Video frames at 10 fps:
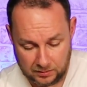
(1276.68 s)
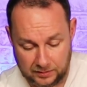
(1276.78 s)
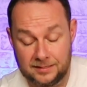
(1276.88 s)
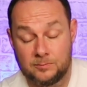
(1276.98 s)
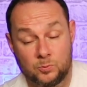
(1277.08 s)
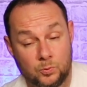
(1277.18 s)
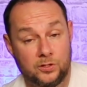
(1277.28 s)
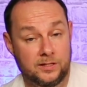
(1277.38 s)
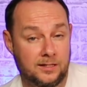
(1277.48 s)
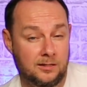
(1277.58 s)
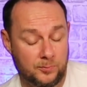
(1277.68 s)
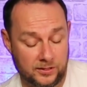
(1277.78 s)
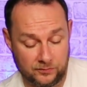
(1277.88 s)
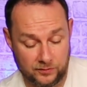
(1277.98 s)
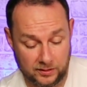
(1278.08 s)
needs wording a little bit
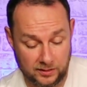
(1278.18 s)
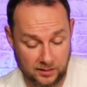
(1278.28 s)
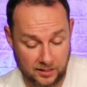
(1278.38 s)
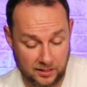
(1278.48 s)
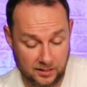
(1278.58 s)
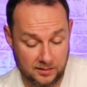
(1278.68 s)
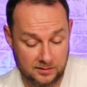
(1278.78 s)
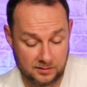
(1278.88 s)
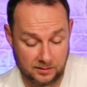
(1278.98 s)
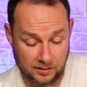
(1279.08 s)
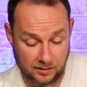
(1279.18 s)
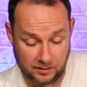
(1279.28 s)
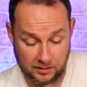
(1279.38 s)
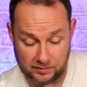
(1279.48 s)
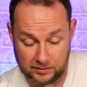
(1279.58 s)
differently is
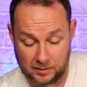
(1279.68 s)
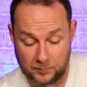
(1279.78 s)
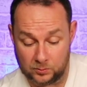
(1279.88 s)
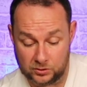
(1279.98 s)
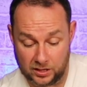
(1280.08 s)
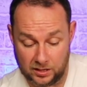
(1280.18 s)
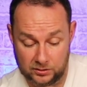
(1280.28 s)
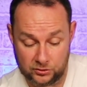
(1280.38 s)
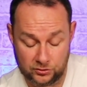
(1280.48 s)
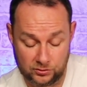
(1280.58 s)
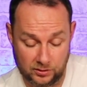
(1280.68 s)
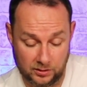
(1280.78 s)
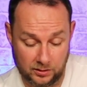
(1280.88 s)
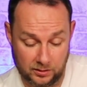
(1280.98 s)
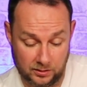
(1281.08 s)
the demo charge
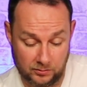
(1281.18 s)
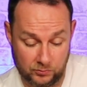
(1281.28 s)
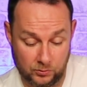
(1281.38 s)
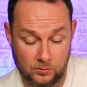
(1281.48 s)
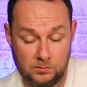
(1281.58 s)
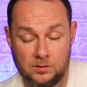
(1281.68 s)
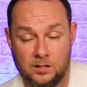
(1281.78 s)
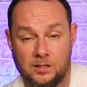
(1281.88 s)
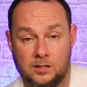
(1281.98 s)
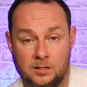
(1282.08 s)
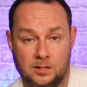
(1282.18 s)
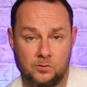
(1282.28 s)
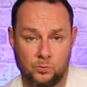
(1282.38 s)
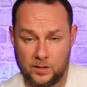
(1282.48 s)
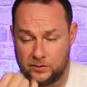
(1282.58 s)
rule,
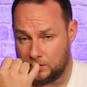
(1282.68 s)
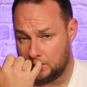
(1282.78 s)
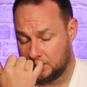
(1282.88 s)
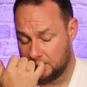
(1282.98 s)
and whether